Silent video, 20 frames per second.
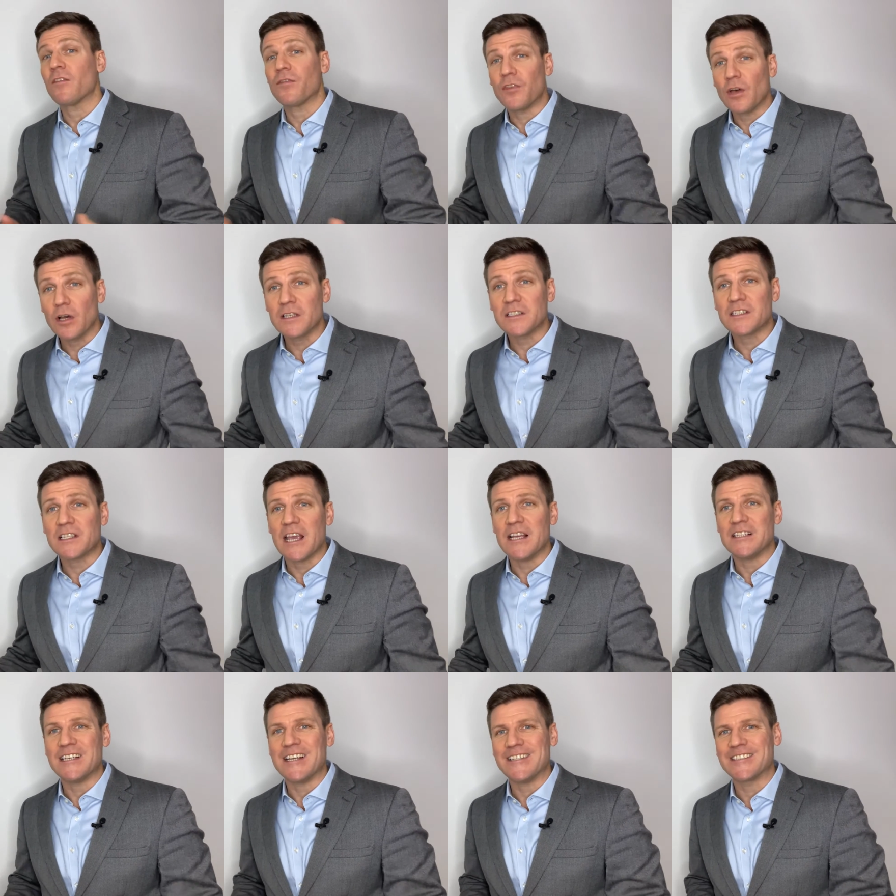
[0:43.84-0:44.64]

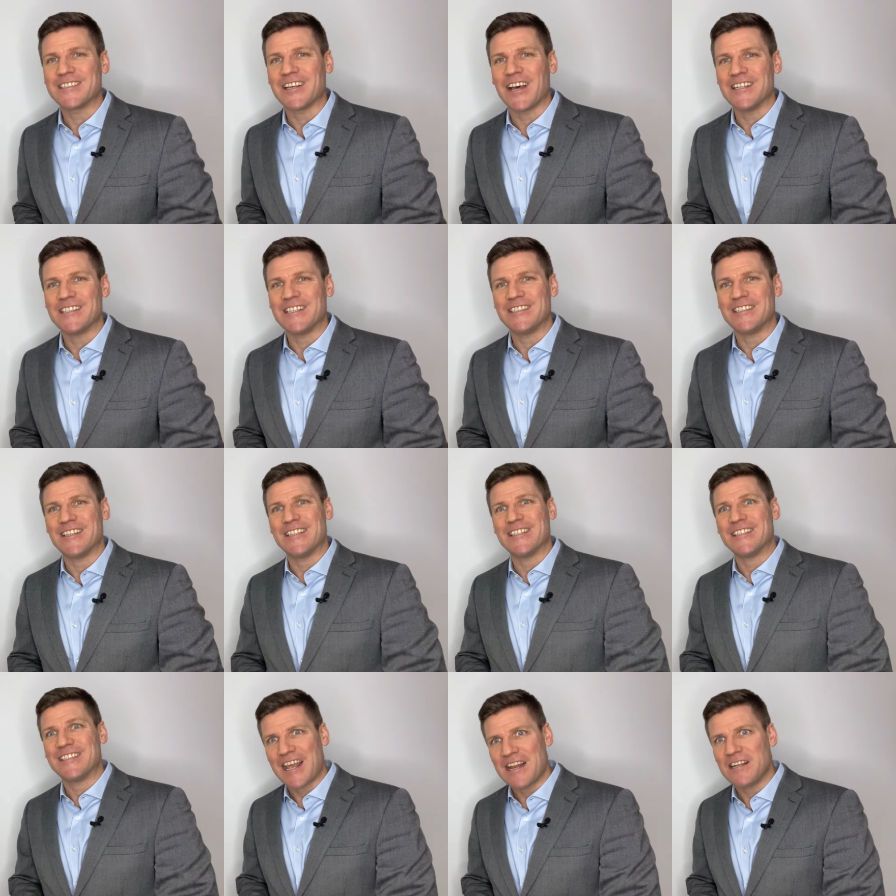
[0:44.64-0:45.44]
Thursday's insight into
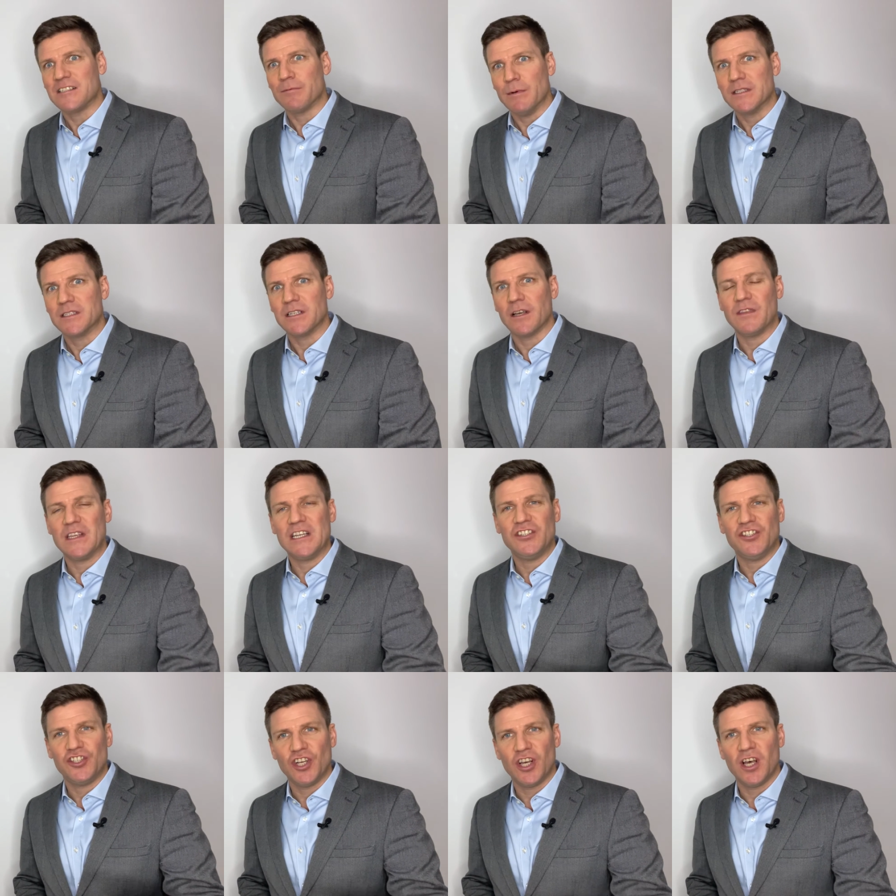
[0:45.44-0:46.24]
the sentiment of
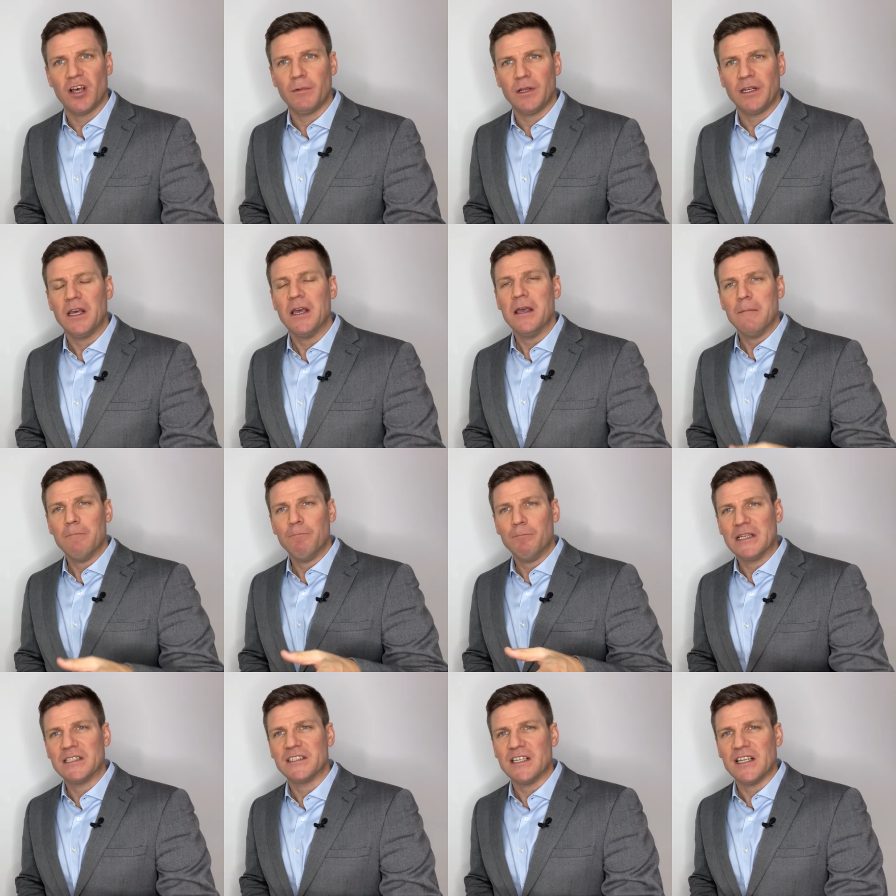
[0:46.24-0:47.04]
the German
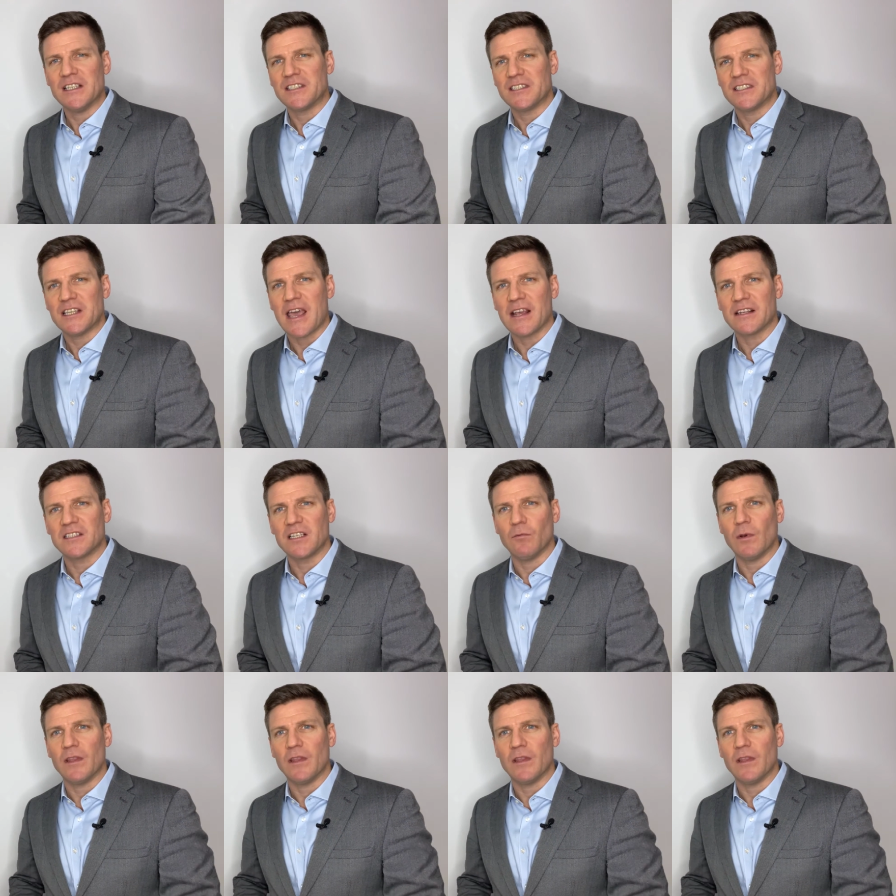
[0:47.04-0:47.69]
business sector.